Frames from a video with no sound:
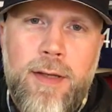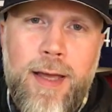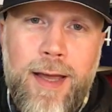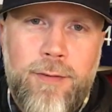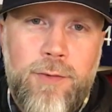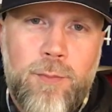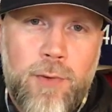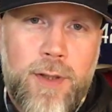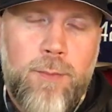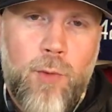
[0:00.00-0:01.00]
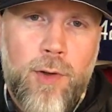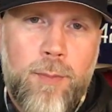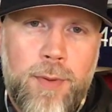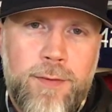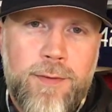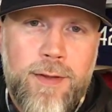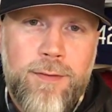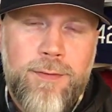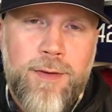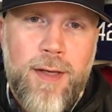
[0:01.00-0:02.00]
as your brick and mortar
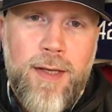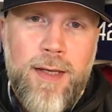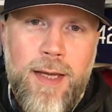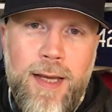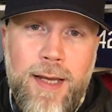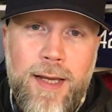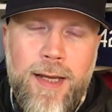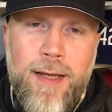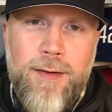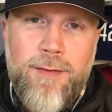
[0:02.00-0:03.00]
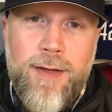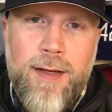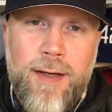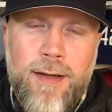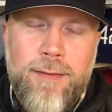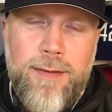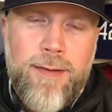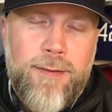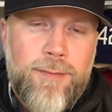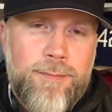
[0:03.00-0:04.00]
business. And
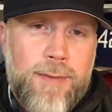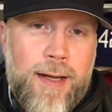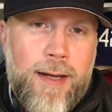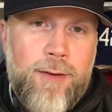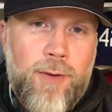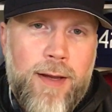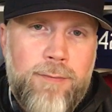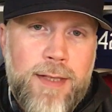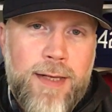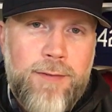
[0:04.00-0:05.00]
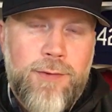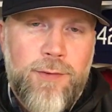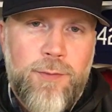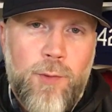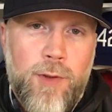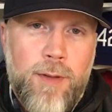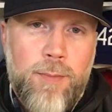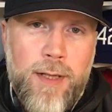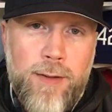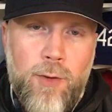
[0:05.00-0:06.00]
I don't have the answers for you,
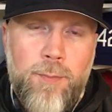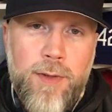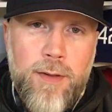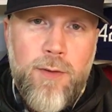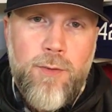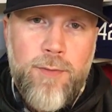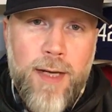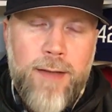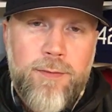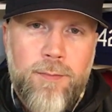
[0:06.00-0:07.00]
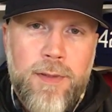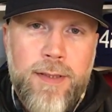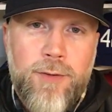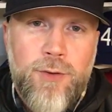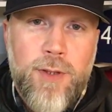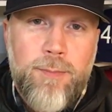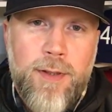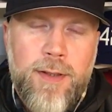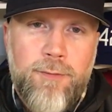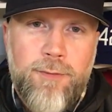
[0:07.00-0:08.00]
but I hope that you've got some leadership
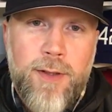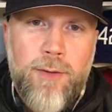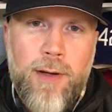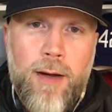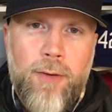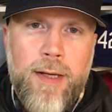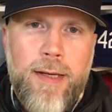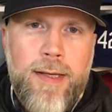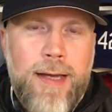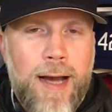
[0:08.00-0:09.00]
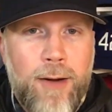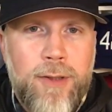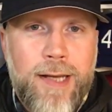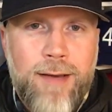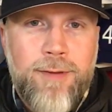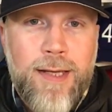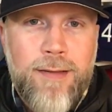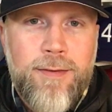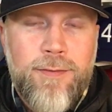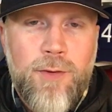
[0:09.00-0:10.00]
that can figure out how to
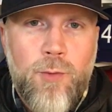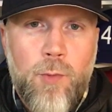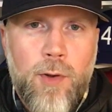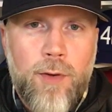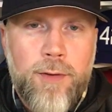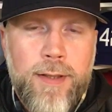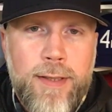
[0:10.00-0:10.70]
navigate this new world.